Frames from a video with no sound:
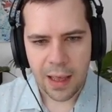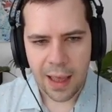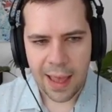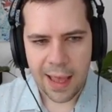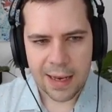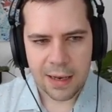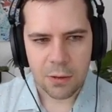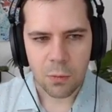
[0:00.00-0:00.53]

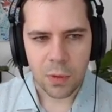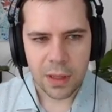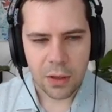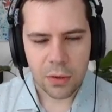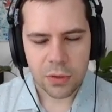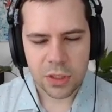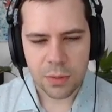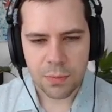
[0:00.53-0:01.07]
And when
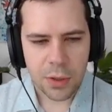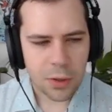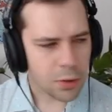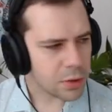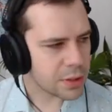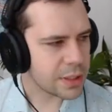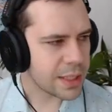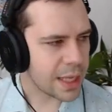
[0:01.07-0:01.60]
those
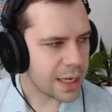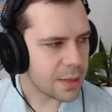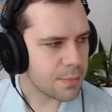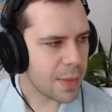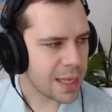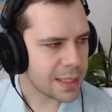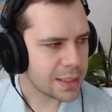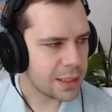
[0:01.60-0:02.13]
computers send a
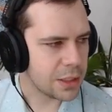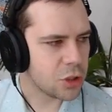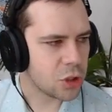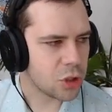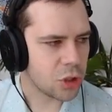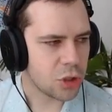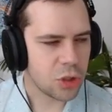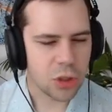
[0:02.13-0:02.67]

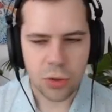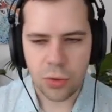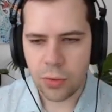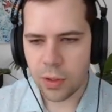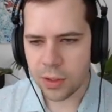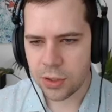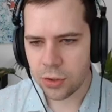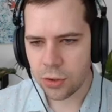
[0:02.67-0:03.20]
message to
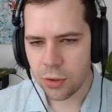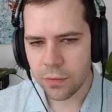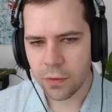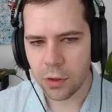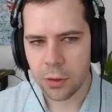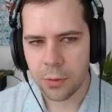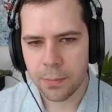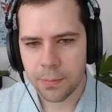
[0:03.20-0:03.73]
the
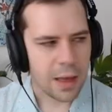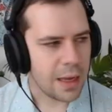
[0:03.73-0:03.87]
server,